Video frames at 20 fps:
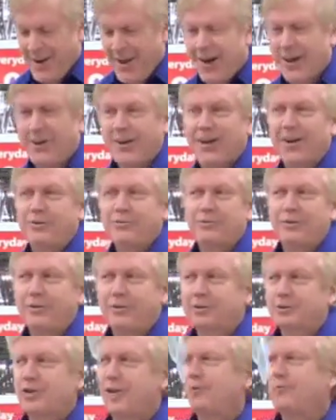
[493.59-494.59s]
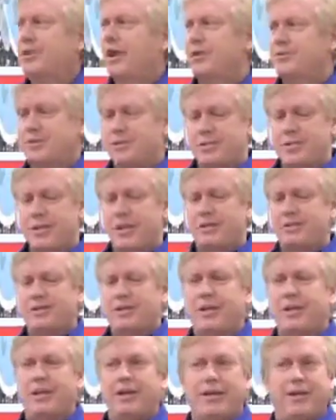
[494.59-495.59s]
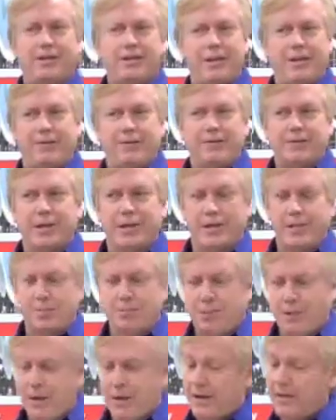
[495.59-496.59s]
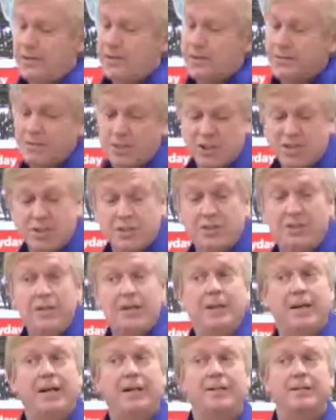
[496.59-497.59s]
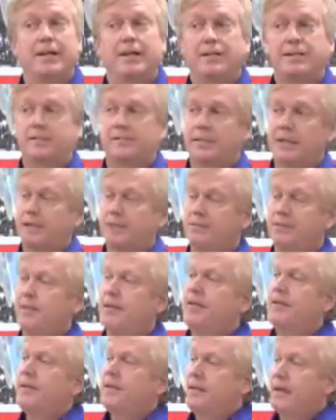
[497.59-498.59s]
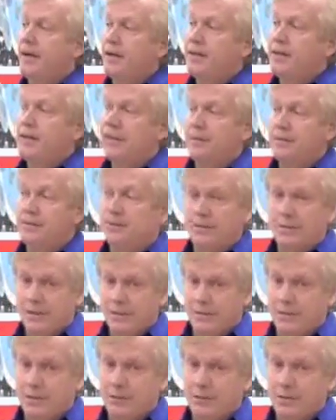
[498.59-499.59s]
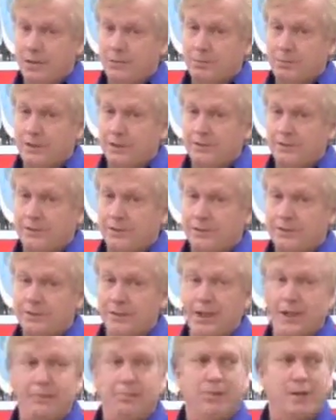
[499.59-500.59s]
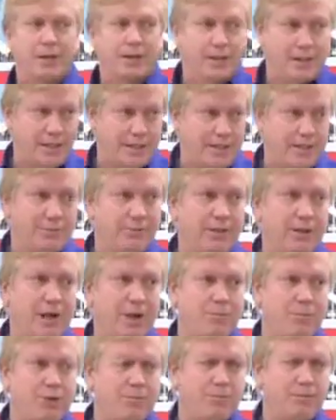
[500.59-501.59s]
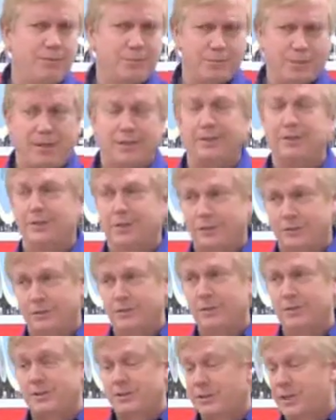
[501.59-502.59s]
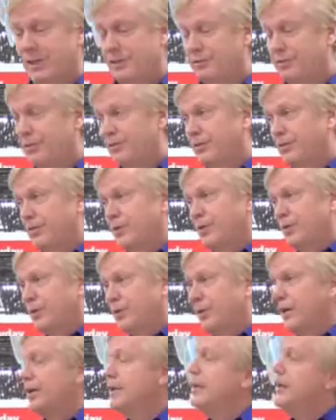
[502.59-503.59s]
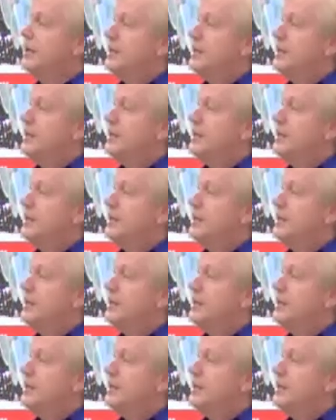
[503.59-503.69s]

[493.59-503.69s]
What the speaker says: All right, firm sharp knives are selling today at the advertised price of just $39.97. Now, I can't hear anything about the price of this knife, but I can give you a lot more for your money, so listen carefully, I'm going to go quick.